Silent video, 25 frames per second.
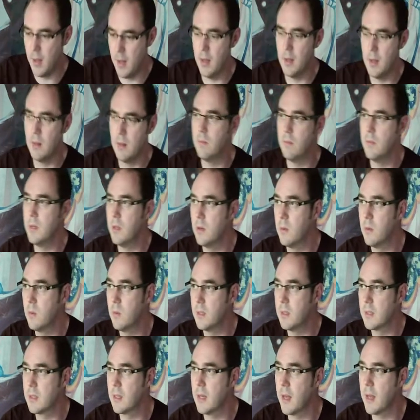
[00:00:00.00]
You're
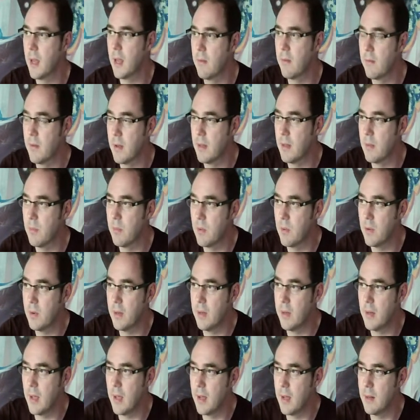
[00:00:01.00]
always going to get a faith point,
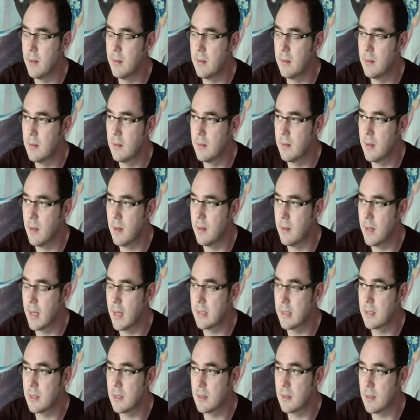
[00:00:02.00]
and
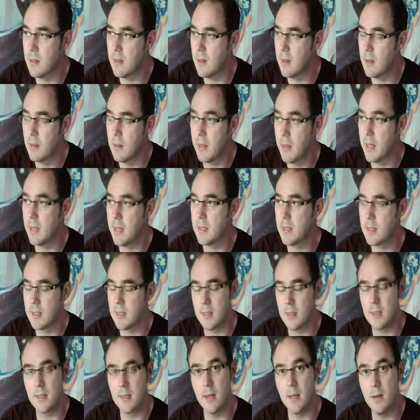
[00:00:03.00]
that's an amazing
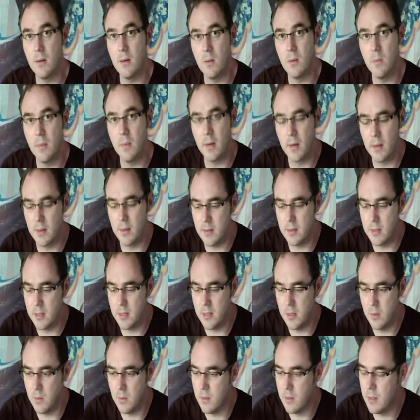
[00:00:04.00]
skill, because
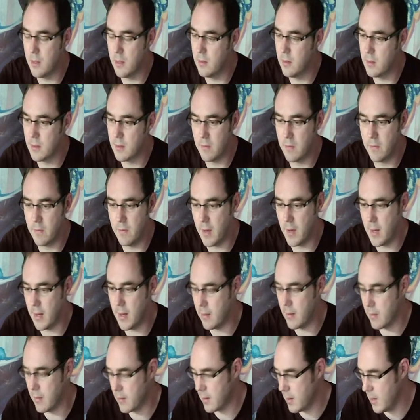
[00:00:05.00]
you'll use faith
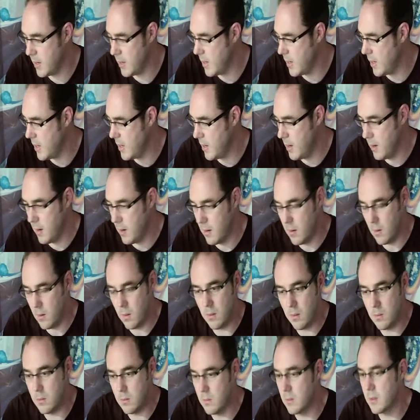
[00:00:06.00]

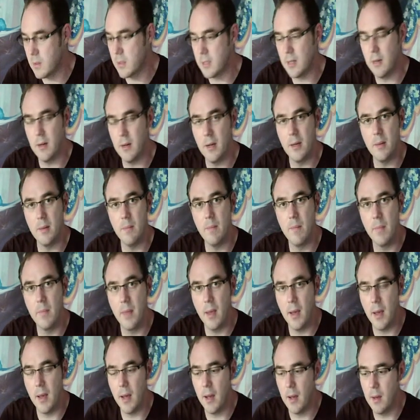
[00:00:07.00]
all the time,
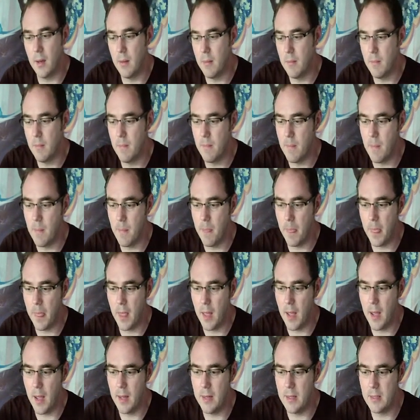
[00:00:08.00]
and
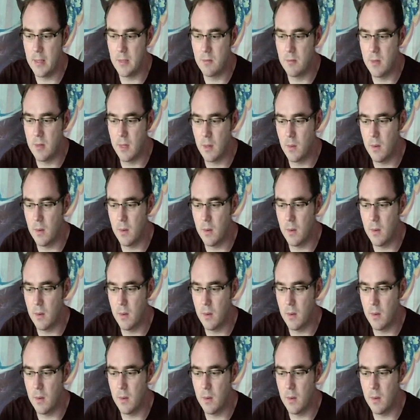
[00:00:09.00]
it's really quite